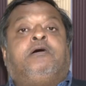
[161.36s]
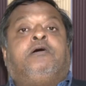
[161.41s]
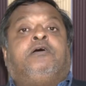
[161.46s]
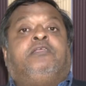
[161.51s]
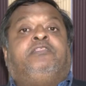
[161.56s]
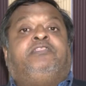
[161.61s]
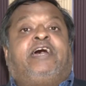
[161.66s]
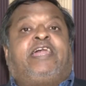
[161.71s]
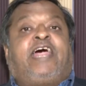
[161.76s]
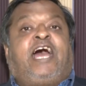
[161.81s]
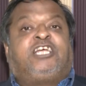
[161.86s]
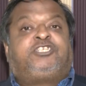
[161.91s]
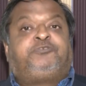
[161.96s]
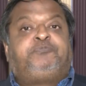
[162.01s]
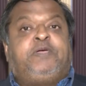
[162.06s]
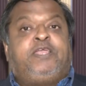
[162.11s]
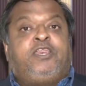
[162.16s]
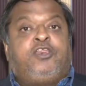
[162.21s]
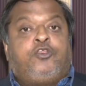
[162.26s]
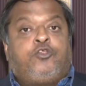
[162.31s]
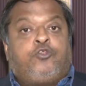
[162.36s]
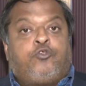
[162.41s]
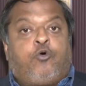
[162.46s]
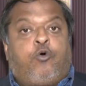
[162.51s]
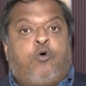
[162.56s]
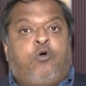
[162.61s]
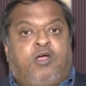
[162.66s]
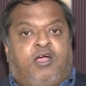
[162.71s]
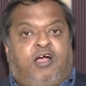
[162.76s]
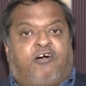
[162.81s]
there has been
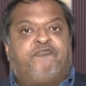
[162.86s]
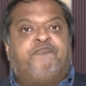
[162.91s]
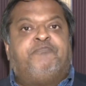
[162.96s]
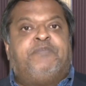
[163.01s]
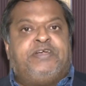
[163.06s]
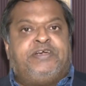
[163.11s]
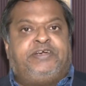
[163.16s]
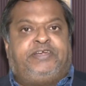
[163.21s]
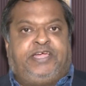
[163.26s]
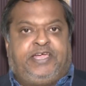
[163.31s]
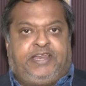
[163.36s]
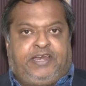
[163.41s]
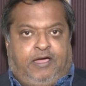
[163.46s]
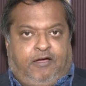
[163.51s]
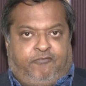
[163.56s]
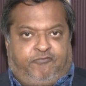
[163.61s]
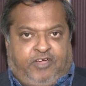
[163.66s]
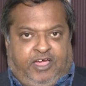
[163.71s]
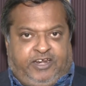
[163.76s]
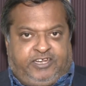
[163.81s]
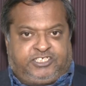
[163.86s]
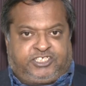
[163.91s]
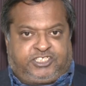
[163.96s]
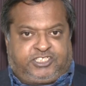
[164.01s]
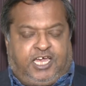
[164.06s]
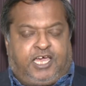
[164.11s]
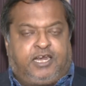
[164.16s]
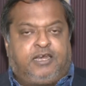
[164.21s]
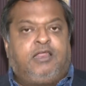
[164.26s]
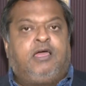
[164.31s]
no government in
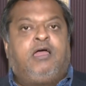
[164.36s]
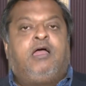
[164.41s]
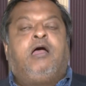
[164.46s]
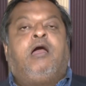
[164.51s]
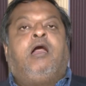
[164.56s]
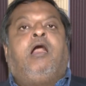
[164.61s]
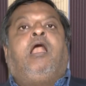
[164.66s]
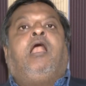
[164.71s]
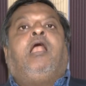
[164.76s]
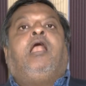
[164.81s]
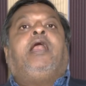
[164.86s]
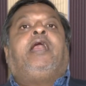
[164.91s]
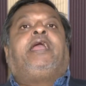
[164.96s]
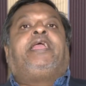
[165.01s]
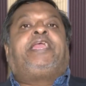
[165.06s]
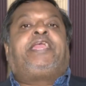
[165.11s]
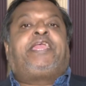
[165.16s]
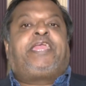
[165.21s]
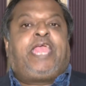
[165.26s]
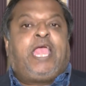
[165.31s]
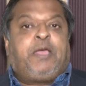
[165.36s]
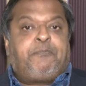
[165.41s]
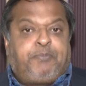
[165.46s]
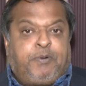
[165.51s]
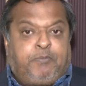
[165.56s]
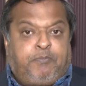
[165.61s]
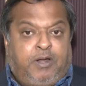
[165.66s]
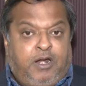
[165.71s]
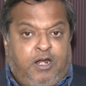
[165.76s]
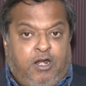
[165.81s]
Afghanistan
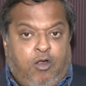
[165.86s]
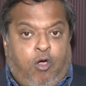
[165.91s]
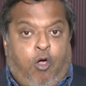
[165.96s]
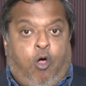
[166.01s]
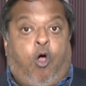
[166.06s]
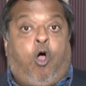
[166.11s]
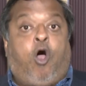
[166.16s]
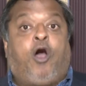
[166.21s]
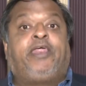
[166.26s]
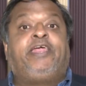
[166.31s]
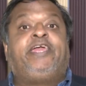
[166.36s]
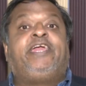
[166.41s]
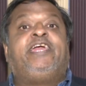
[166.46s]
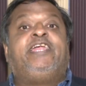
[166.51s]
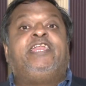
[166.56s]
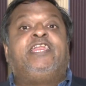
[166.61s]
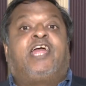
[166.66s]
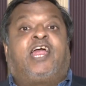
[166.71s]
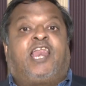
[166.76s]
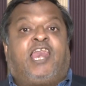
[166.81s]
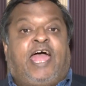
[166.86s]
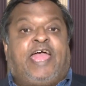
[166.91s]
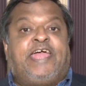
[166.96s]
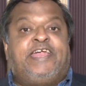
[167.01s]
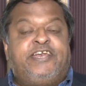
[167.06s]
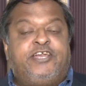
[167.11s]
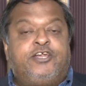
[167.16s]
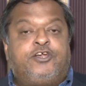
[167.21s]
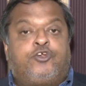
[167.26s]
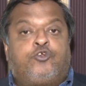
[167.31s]
capable or
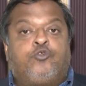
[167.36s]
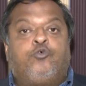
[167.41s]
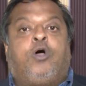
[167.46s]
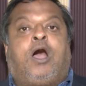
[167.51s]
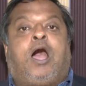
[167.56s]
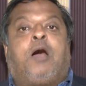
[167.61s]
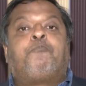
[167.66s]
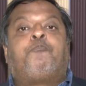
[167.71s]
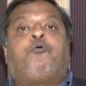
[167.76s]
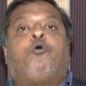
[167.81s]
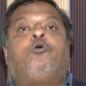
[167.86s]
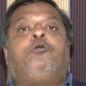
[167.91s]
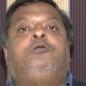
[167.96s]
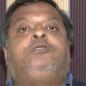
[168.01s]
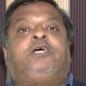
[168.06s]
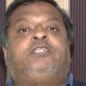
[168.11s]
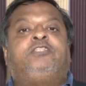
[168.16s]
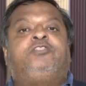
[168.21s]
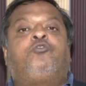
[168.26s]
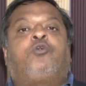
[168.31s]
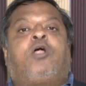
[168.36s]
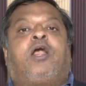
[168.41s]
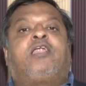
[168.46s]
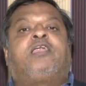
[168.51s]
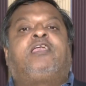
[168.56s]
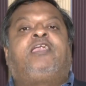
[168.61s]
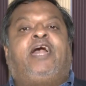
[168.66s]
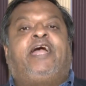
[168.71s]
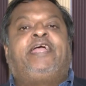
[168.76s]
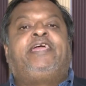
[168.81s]
inclined to uphold the
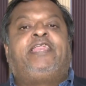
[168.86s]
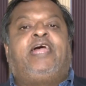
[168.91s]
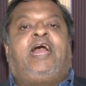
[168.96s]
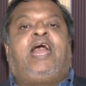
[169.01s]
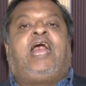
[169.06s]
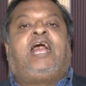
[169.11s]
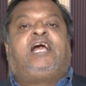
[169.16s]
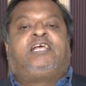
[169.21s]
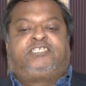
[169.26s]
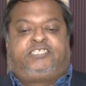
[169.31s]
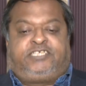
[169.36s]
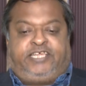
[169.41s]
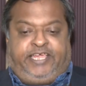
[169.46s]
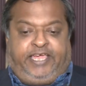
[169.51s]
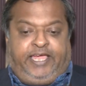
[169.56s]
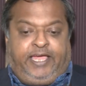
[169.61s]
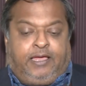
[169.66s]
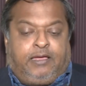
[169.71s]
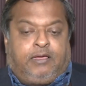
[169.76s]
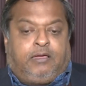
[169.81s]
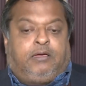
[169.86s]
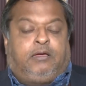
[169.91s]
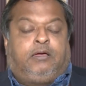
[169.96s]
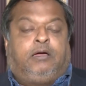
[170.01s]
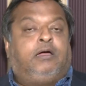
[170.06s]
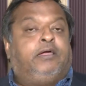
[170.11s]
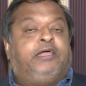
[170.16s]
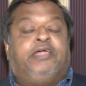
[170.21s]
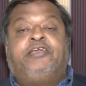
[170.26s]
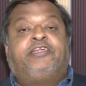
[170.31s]
Durand Line as an
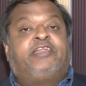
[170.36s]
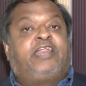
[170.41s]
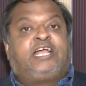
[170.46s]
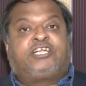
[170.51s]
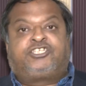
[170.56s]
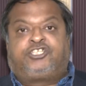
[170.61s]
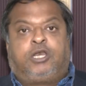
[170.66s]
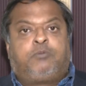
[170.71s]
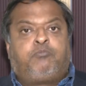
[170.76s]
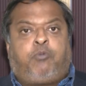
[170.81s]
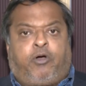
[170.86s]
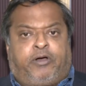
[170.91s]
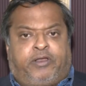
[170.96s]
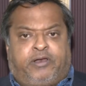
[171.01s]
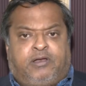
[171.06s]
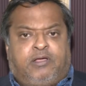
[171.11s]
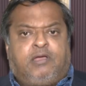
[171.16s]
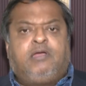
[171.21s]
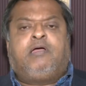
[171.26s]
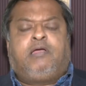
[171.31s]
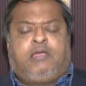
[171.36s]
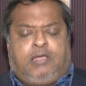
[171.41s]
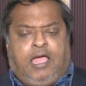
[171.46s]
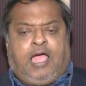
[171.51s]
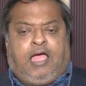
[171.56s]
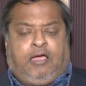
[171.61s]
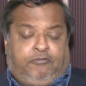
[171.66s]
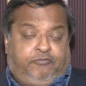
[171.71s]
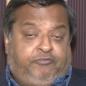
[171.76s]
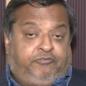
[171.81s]
international border.
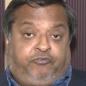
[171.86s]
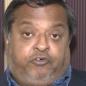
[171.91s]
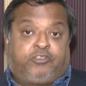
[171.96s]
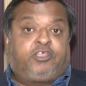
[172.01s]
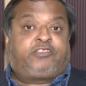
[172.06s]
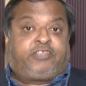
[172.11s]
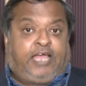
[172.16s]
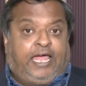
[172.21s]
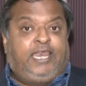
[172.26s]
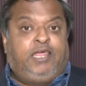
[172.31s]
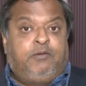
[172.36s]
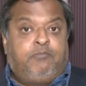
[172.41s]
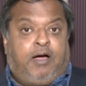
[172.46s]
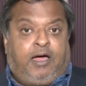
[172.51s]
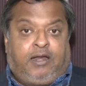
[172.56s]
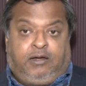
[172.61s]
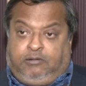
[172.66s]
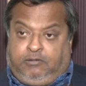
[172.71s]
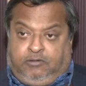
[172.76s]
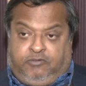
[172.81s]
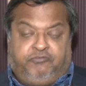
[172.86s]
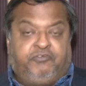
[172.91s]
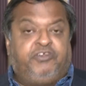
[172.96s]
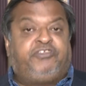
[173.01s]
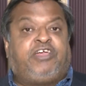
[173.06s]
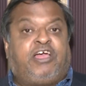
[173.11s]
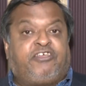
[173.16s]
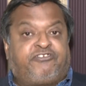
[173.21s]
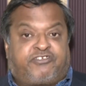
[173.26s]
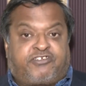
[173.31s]
For the Taliban,
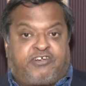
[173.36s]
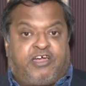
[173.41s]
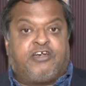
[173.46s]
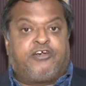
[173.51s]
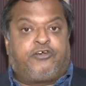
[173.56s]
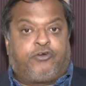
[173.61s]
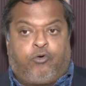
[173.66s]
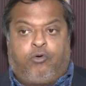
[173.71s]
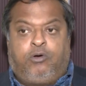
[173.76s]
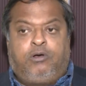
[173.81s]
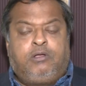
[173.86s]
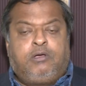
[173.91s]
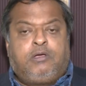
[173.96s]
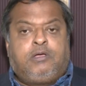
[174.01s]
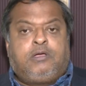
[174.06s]
which has control,